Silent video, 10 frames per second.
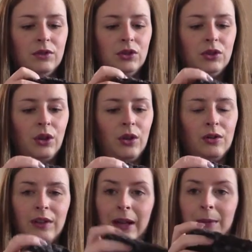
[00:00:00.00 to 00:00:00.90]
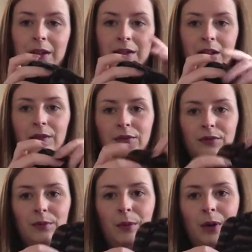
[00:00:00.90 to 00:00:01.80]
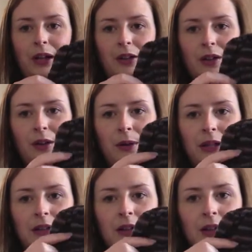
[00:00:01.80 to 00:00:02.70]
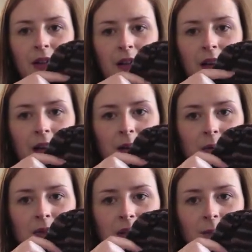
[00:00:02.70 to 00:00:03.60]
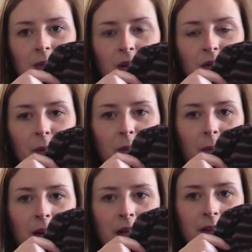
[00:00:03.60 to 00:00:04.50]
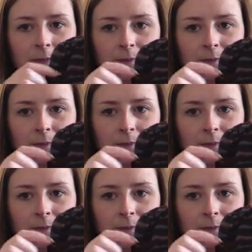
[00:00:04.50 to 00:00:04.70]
show you today because I've been working on it quite a lot. I was up to the rib part,